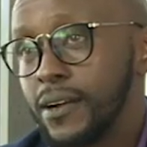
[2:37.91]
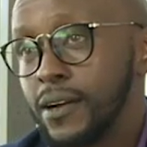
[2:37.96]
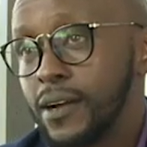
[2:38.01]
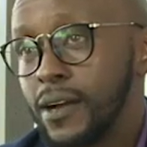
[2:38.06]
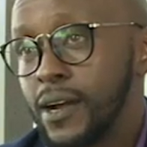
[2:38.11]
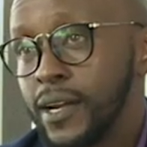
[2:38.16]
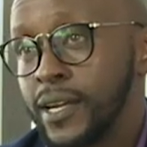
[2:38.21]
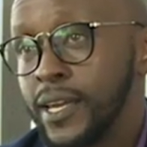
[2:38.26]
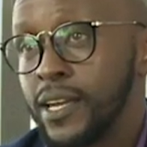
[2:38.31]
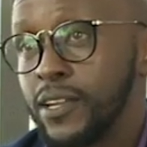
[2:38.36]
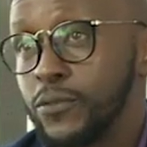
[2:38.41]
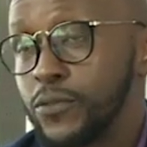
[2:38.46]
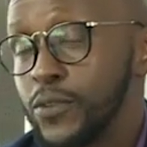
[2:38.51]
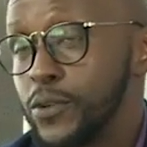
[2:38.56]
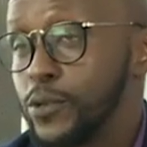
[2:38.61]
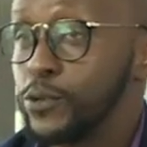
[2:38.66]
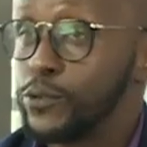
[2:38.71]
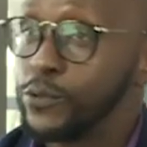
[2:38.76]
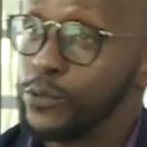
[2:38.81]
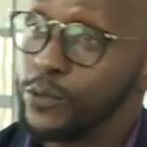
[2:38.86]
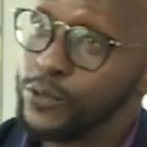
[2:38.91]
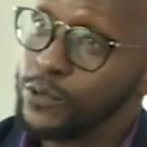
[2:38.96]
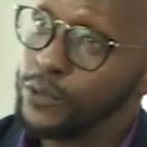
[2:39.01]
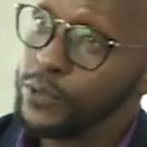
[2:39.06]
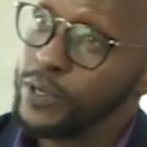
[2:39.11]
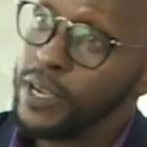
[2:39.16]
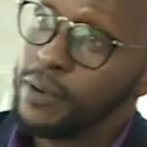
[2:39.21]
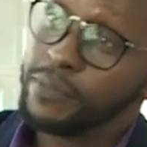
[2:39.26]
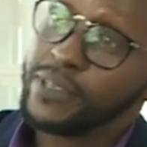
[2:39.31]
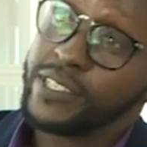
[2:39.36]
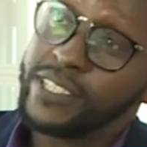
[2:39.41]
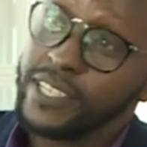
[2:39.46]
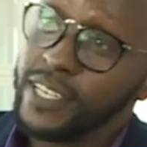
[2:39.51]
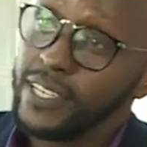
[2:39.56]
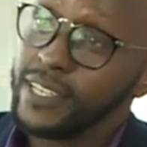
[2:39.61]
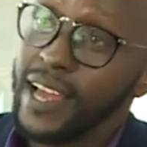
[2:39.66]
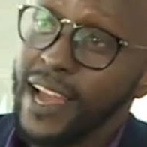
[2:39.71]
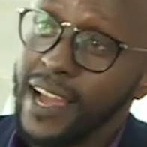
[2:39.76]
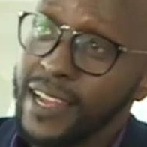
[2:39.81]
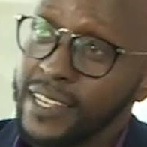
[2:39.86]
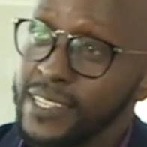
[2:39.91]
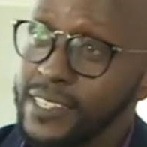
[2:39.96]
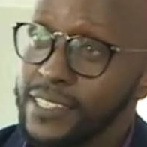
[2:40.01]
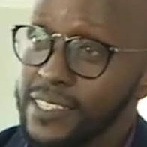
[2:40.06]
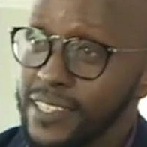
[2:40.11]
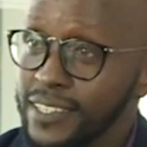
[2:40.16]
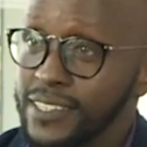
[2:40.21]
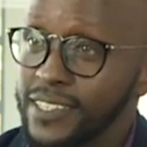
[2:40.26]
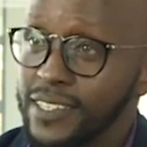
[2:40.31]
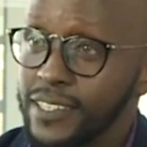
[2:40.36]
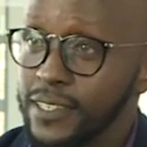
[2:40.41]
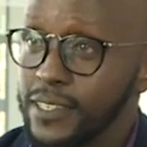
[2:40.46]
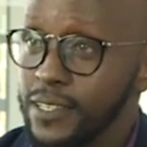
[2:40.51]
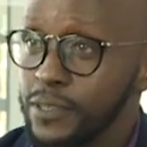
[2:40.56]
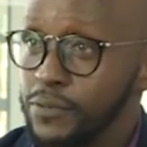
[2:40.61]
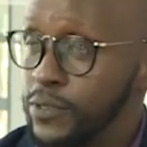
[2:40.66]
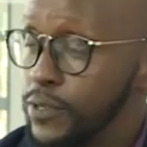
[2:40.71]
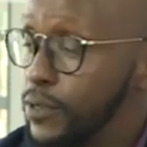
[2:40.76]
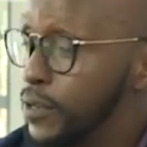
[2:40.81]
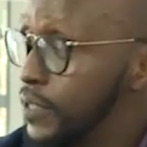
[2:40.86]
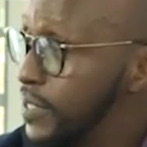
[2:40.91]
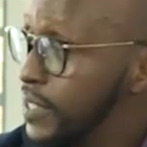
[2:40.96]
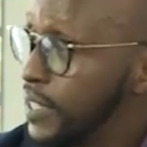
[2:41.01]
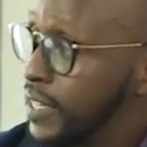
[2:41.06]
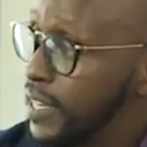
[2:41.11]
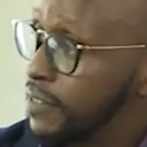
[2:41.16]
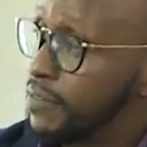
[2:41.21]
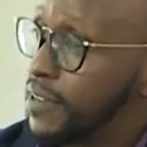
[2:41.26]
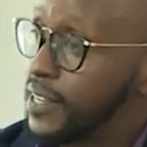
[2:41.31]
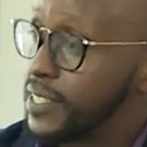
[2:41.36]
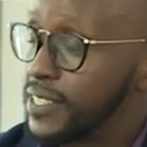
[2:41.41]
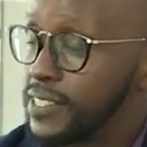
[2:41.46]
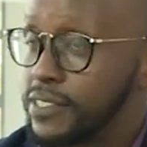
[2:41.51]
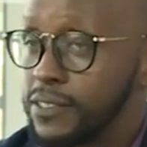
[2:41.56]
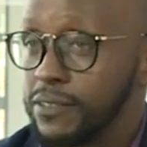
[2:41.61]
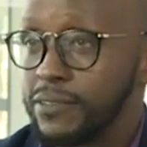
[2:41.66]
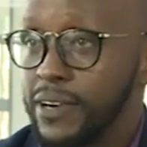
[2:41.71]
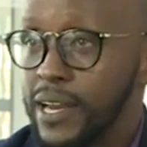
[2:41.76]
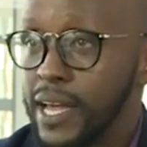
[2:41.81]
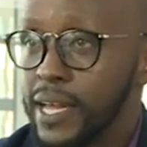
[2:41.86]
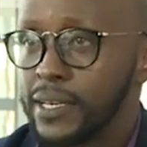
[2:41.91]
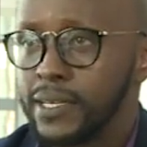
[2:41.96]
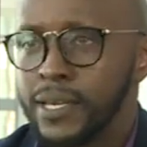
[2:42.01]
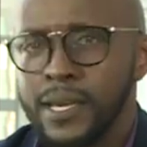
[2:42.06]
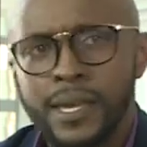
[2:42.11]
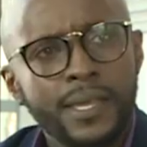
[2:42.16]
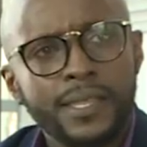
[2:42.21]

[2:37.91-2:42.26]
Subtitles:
again, for you to truly appreciate architecture, if you don't take advantage of light,